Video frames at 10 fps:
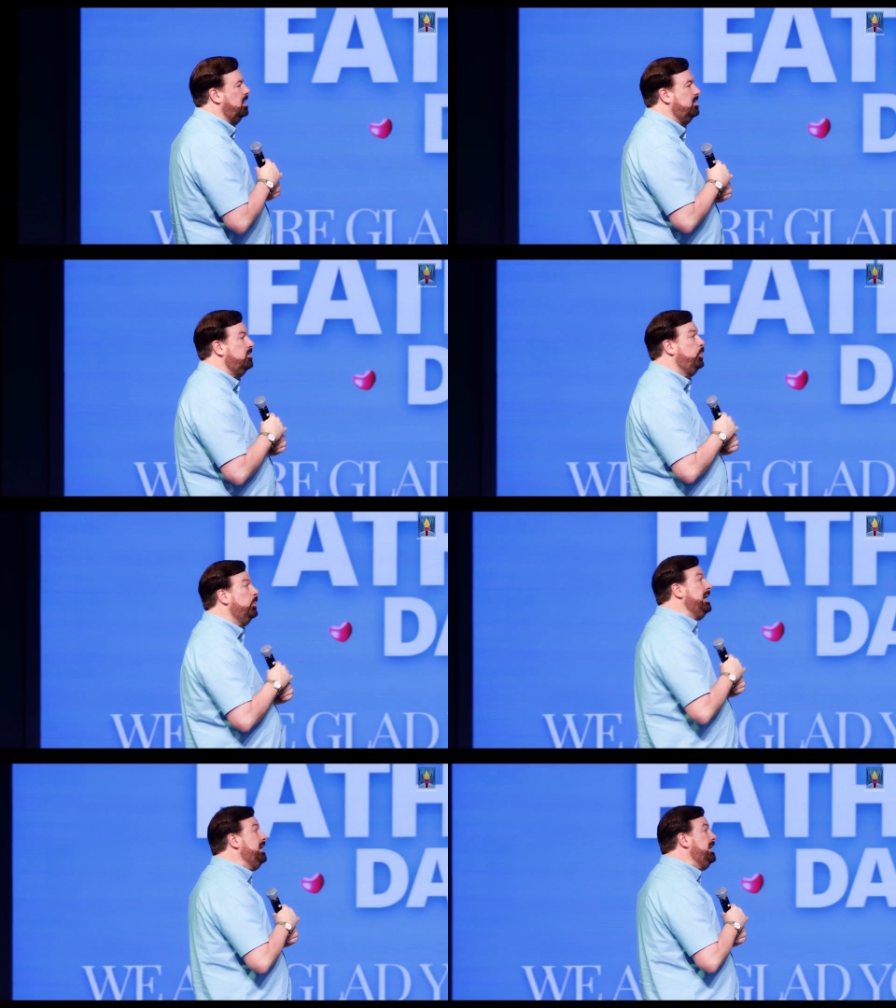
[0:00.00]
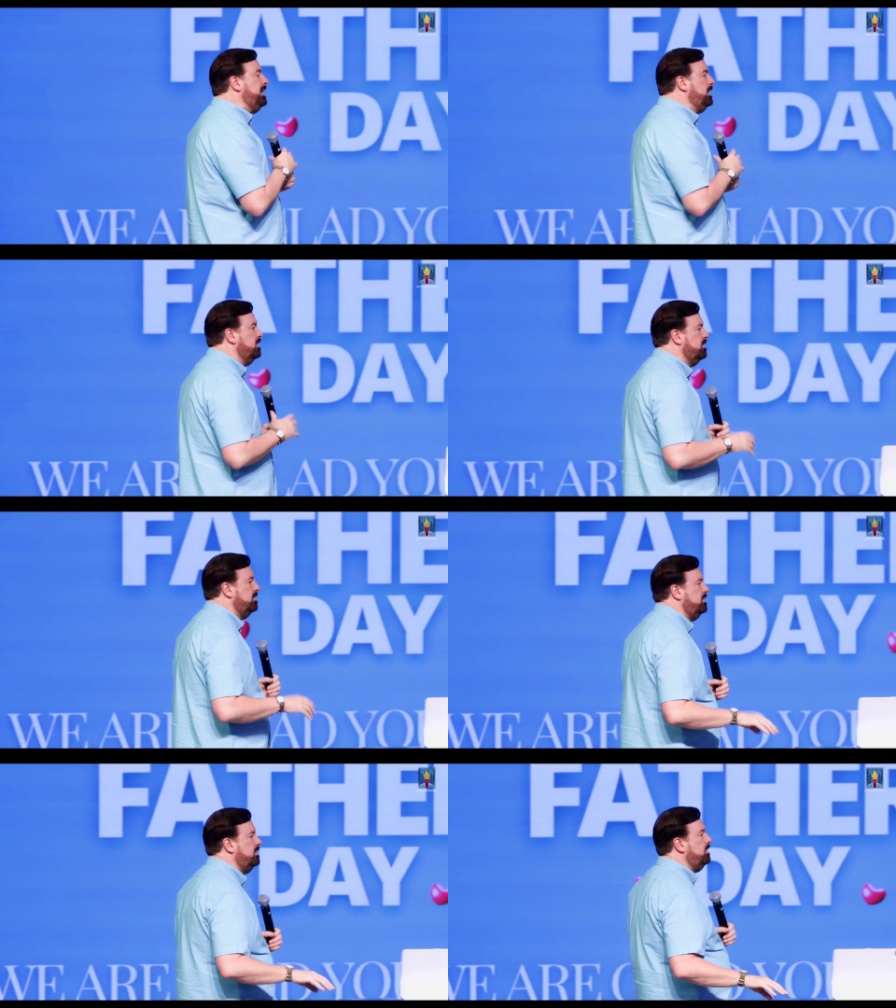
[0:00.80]
the greedy,
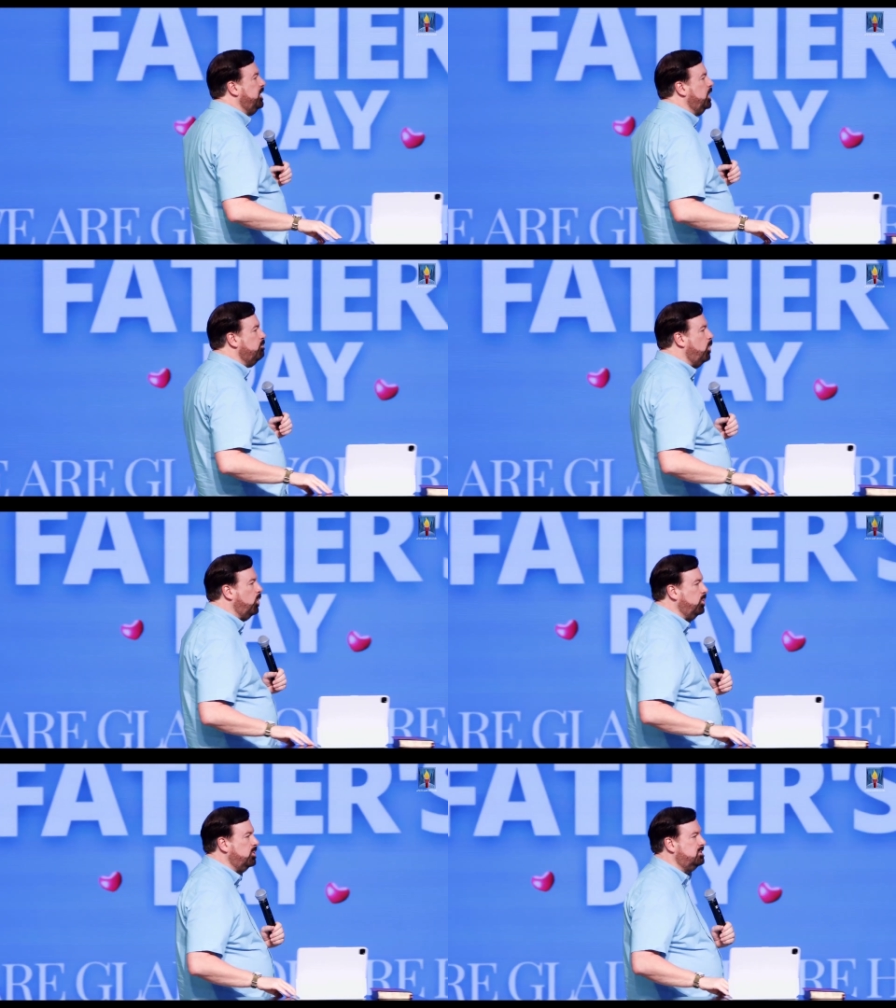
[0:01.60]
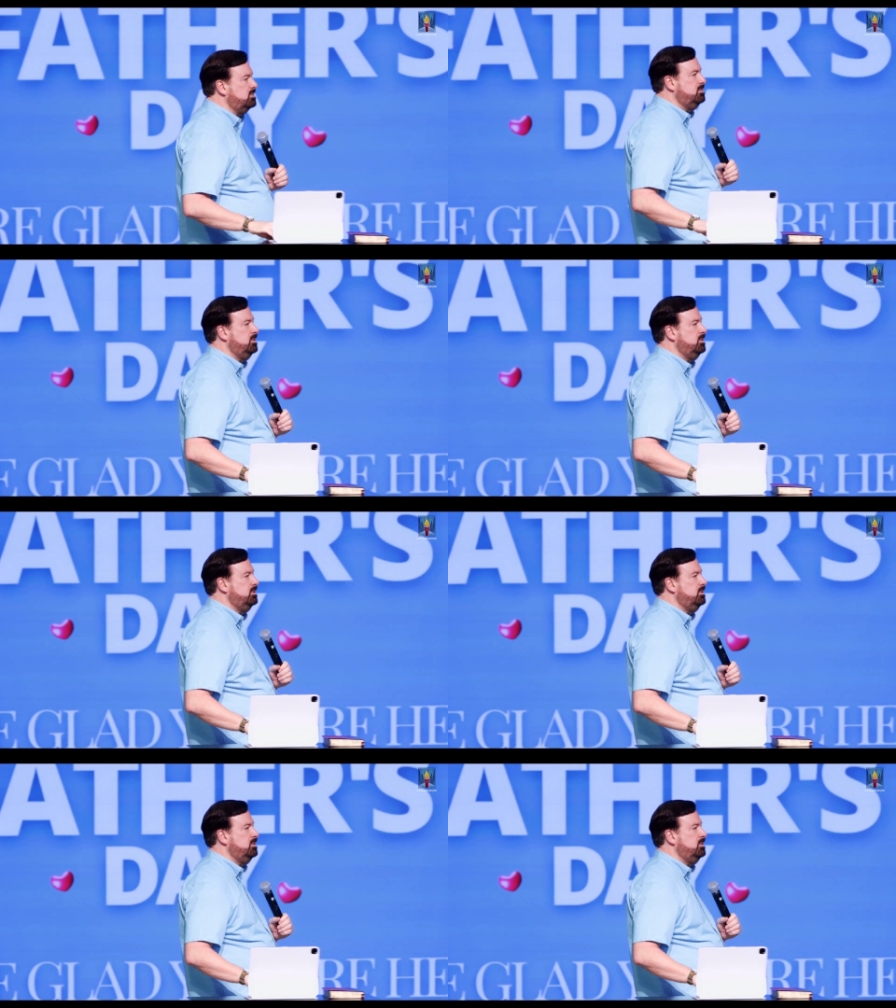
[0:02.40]
the immoral.